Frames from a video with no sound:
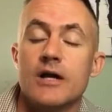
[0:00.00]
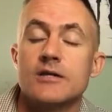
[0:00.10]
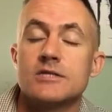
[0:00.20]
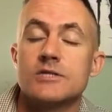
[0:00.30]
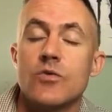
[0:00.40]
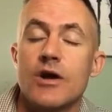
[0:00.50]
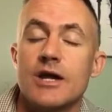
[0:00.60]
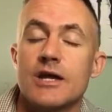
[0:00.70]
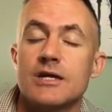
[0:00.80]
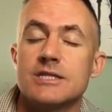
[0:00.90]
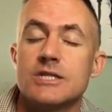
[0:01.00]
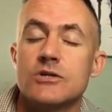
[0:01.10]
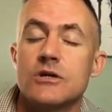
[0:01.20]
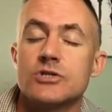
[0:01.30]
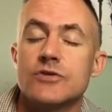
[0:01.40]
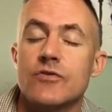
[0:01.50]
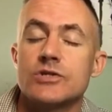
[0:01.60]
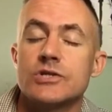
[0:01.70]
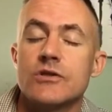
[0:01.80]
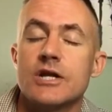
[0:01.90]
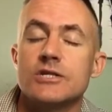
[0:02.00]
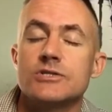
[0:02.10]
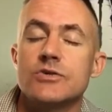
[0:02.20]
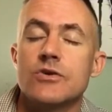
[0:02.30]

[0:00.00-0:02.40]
And this is where I can get a little controversial, and